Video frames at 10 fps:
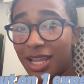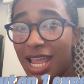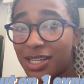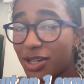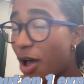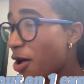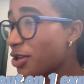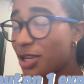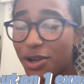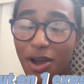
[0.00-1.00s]

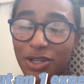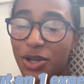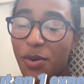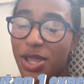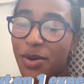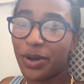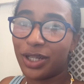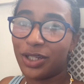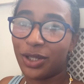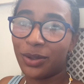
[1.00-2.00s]
You gotta do what you want
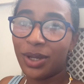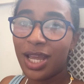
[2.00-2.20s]
to do.